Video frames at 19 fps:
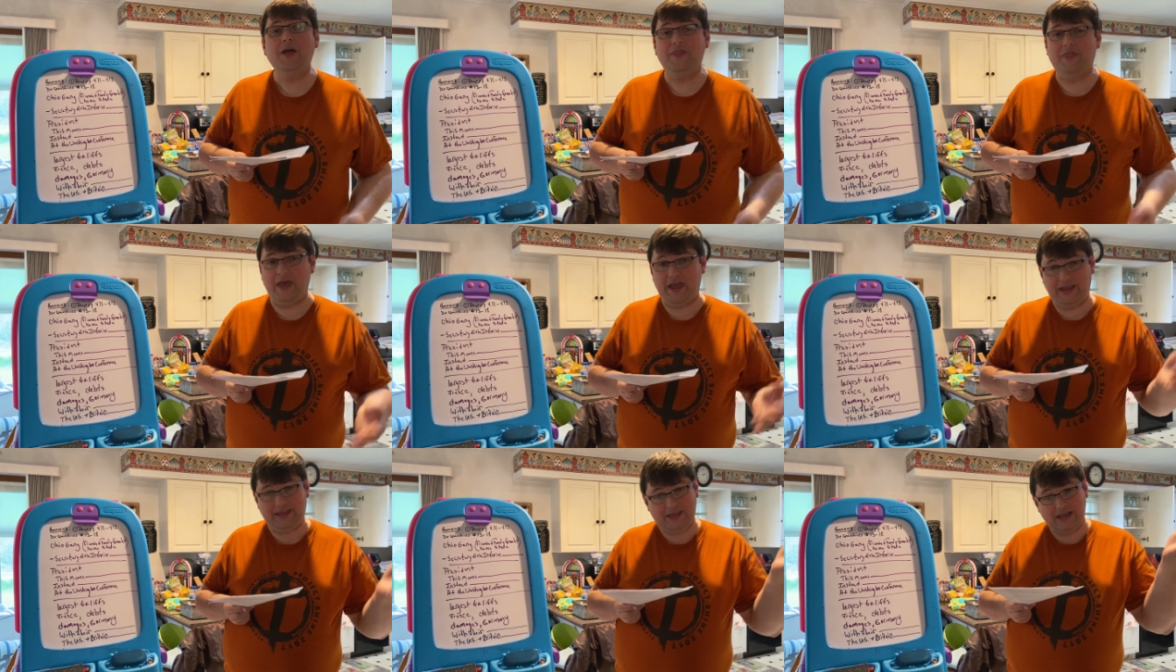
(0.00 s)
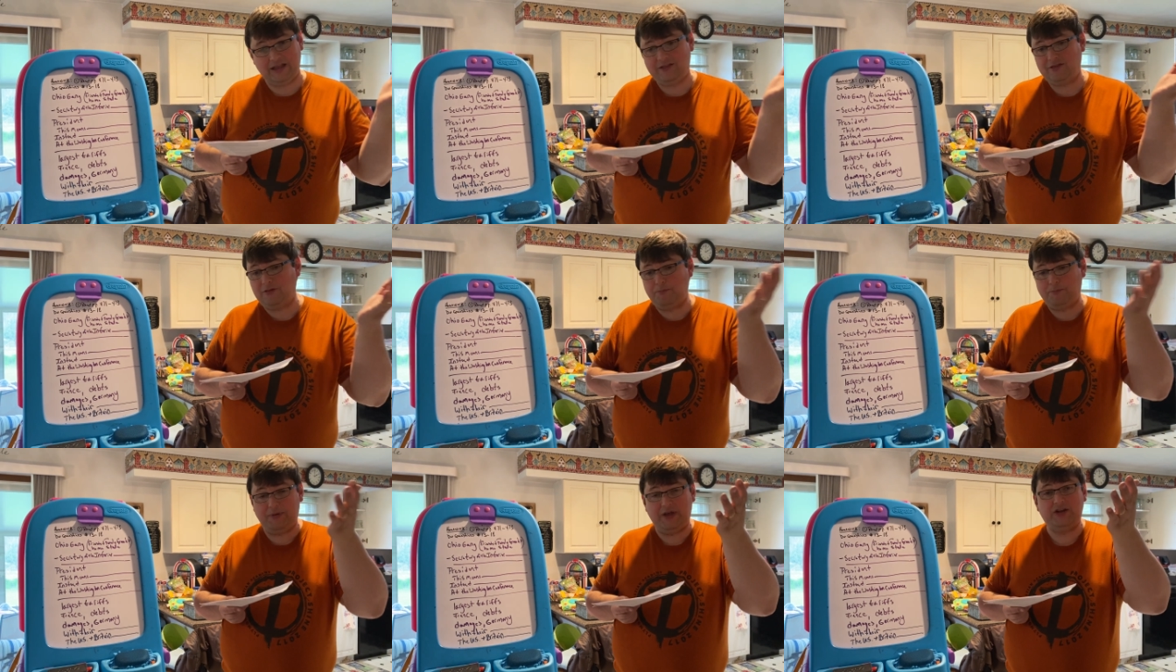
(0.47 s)
They get
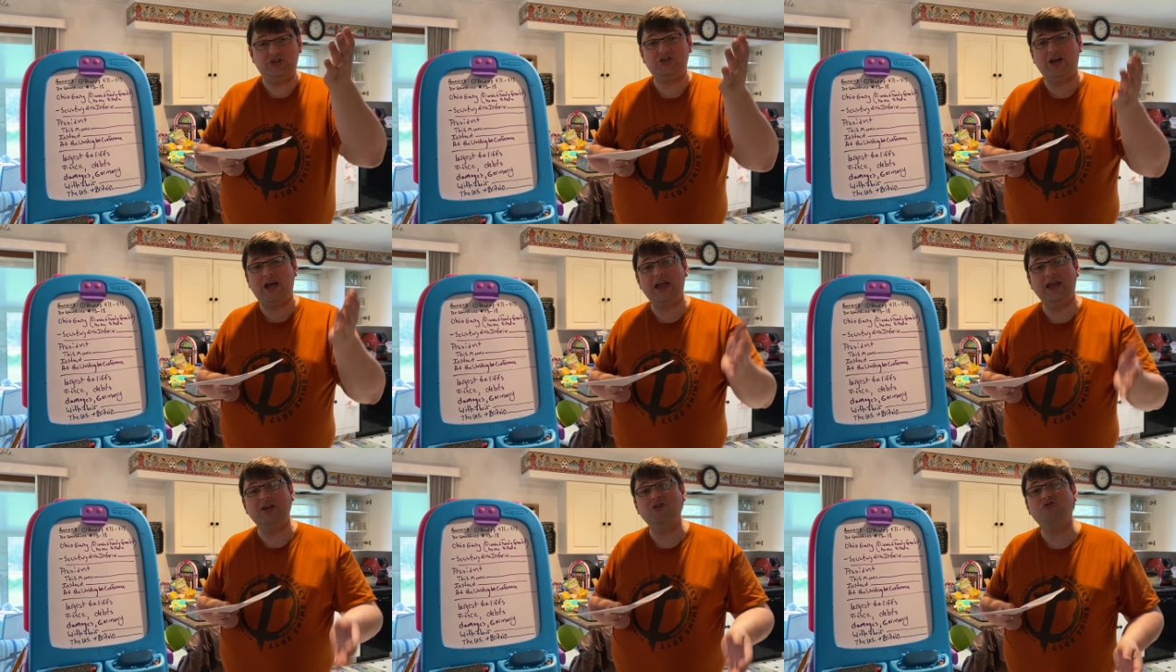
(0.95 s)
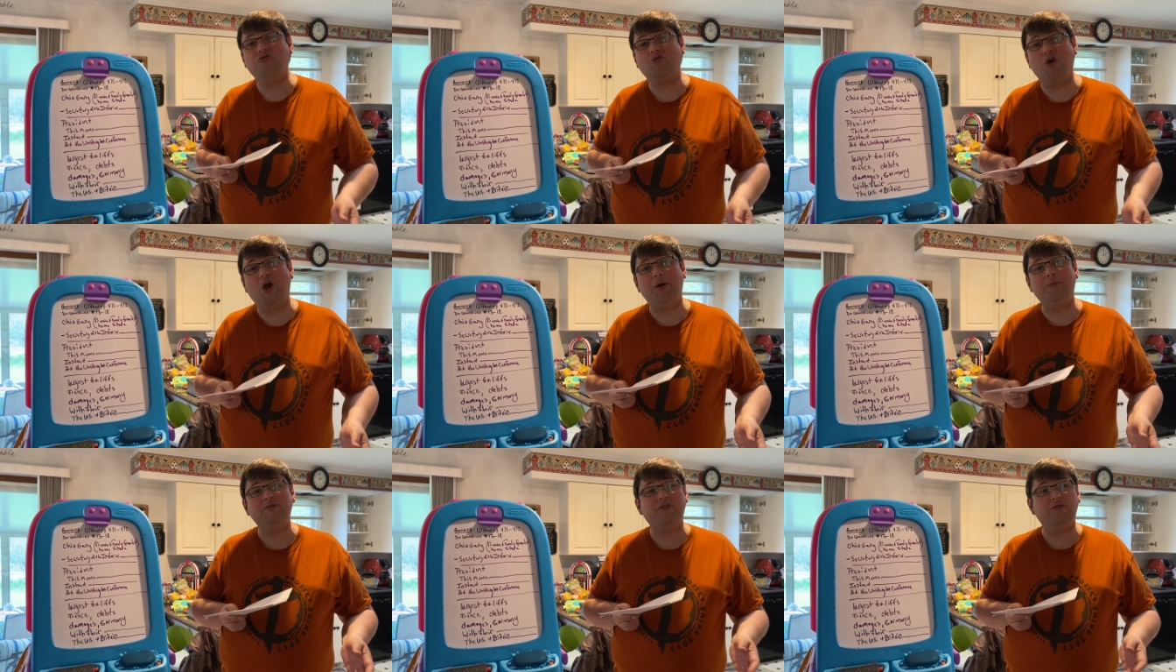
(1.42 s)
the big giant
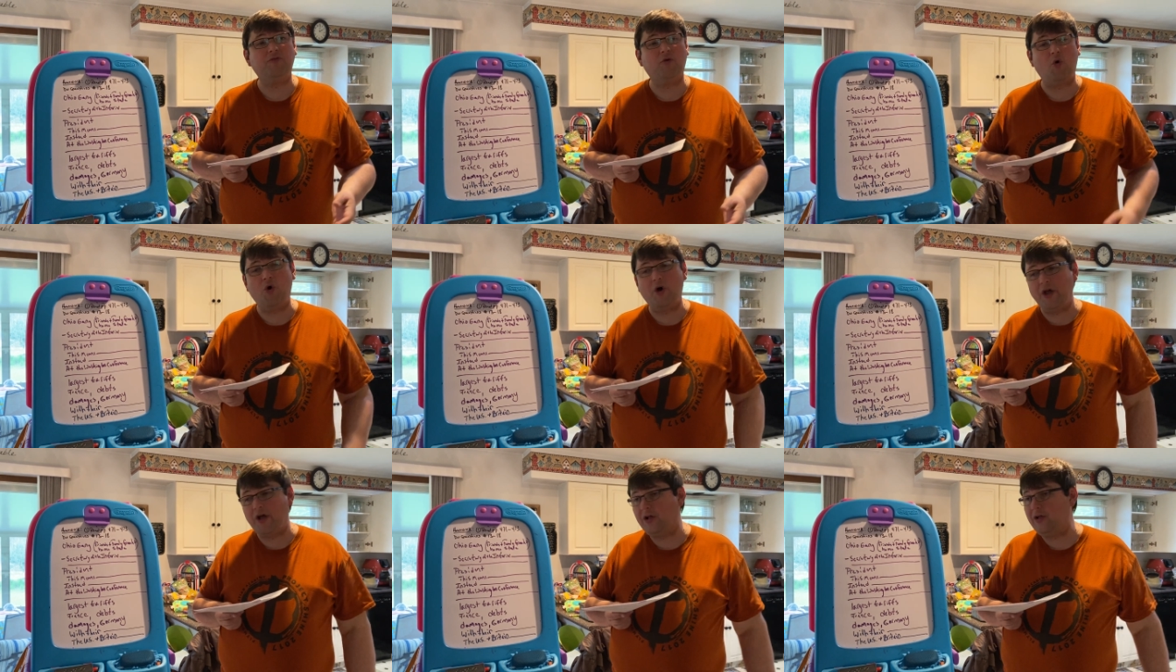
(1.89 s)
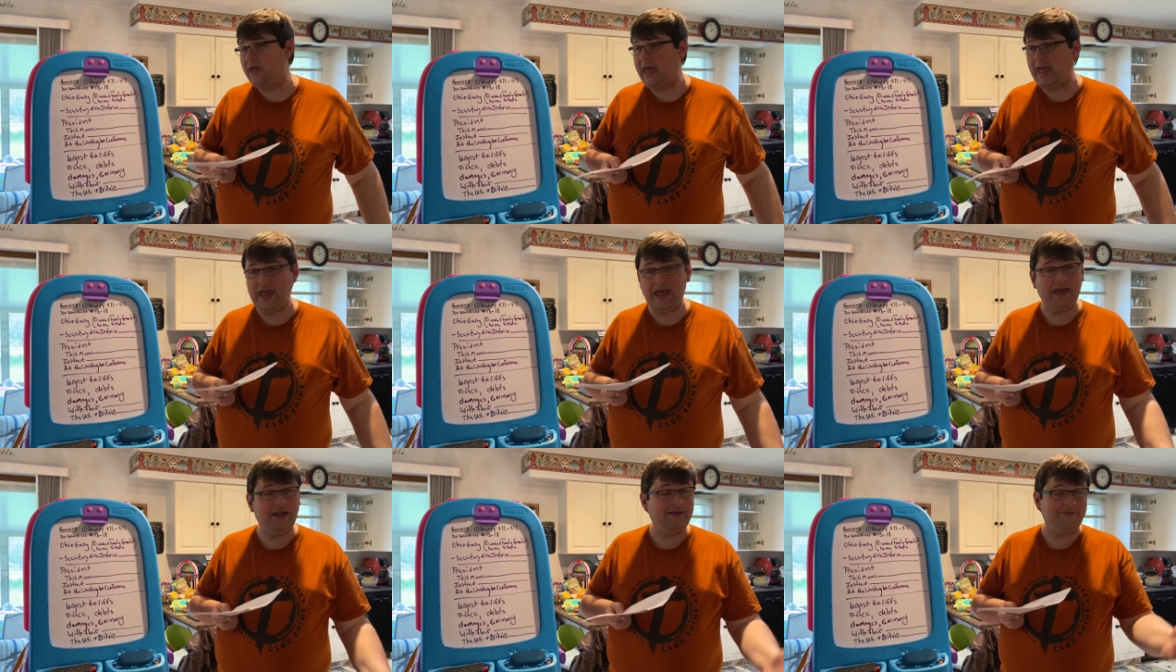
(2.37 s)
drums of oil
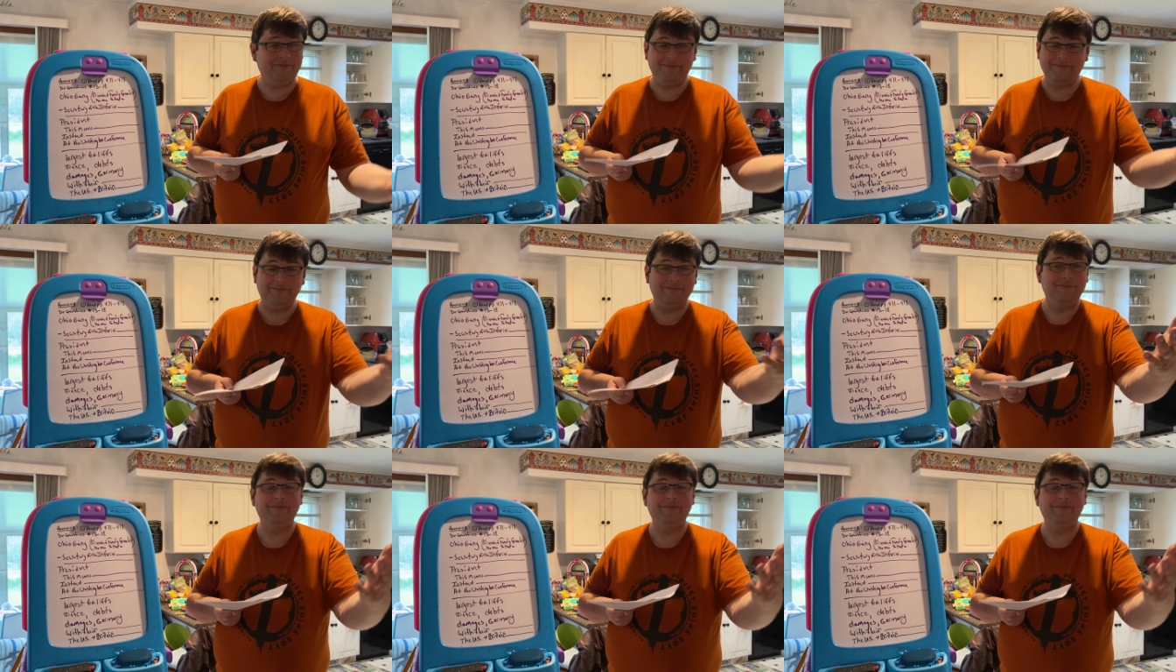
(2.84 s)
and